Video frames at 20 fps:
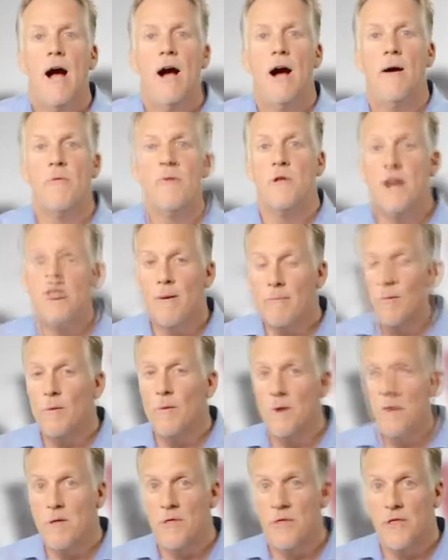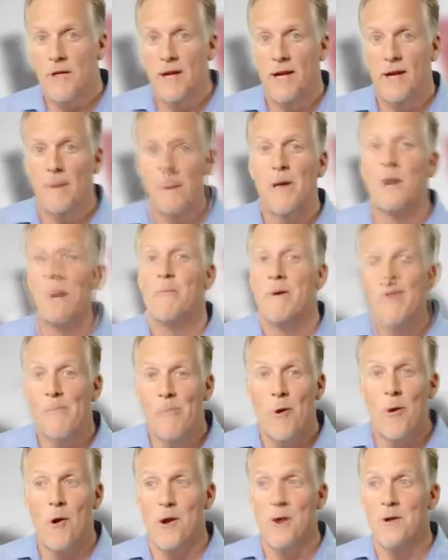The number one thing better be
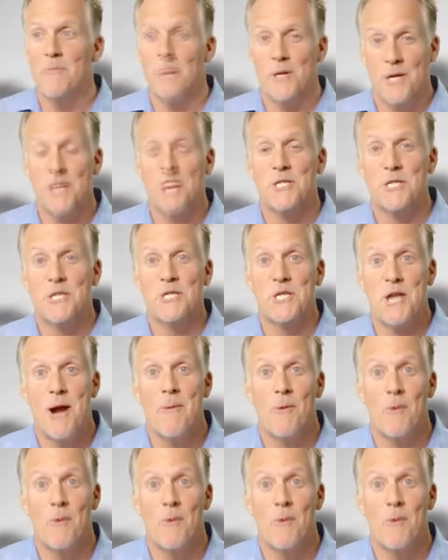important because it's the